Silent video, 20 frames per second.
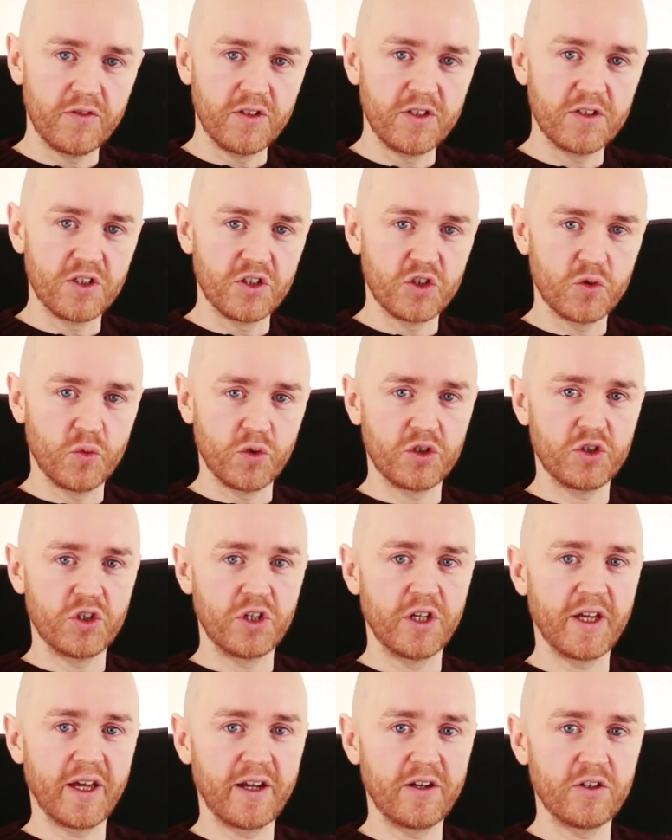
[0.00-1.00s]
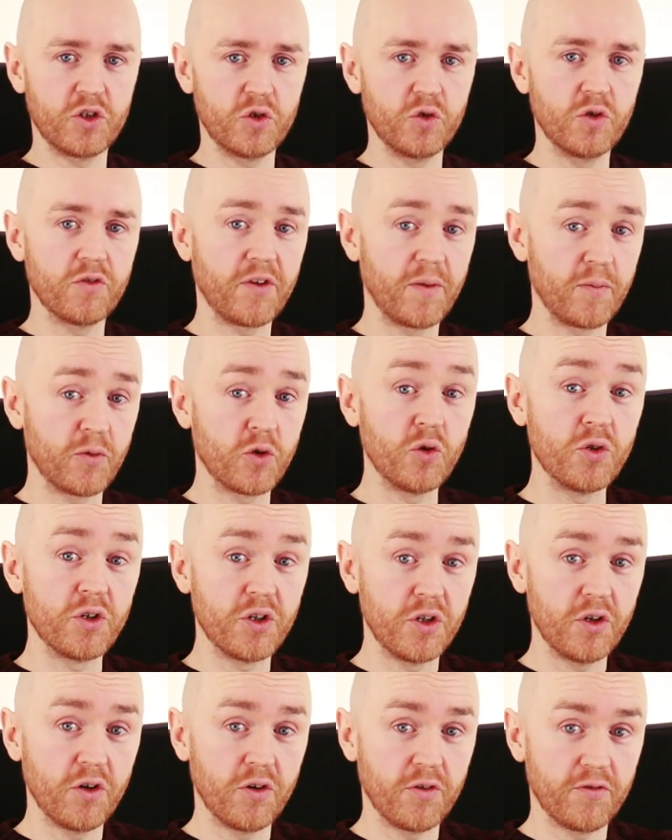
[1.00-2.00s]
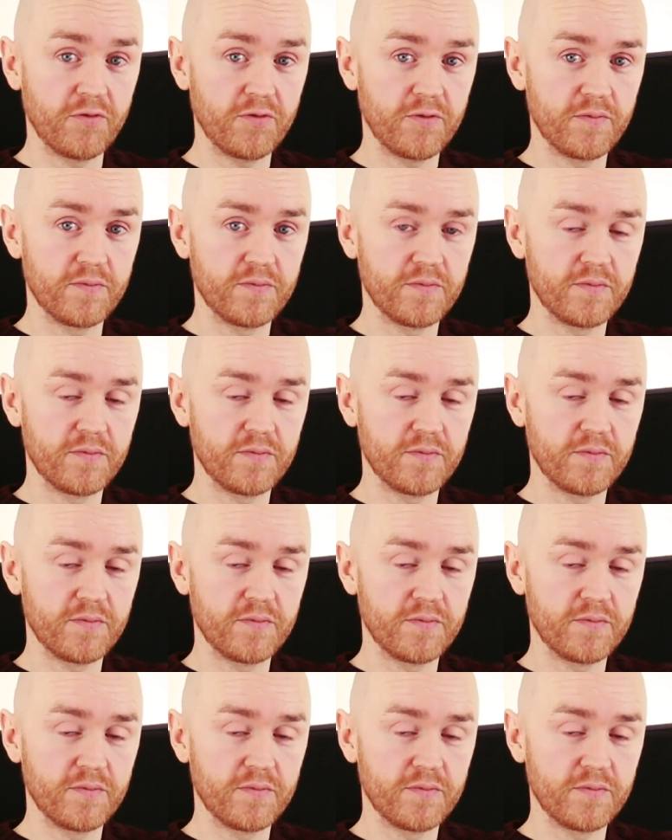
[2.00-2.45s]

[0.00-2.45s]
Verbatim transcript: needs to switch to the attitude of, I'm good enough.